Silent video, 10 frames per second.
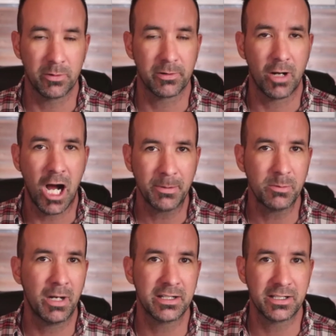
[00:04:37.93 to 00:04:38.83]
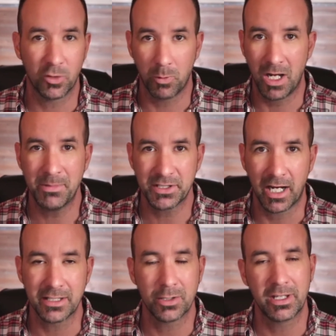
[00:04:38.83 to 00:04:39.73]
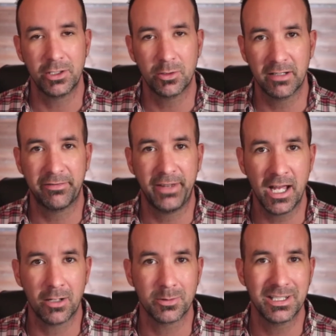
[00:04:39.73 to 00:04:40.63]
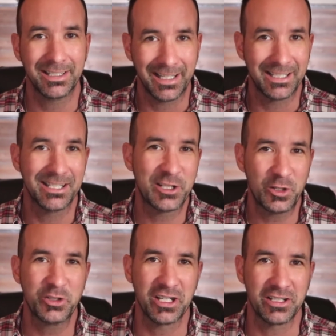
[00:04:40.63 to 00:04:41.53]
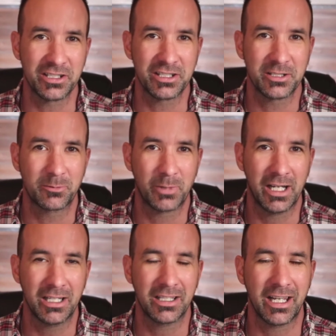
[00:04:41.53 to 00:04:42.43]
we're optimizing your website so that you can get found in the search engines, right?